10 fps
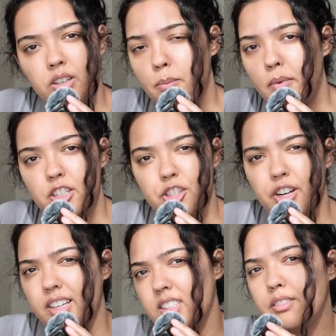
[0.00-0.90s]

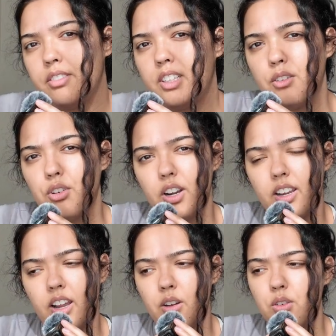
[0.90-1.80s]
activity right
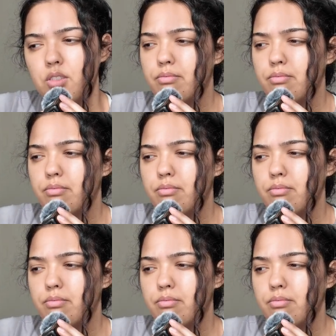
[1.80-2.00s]
now,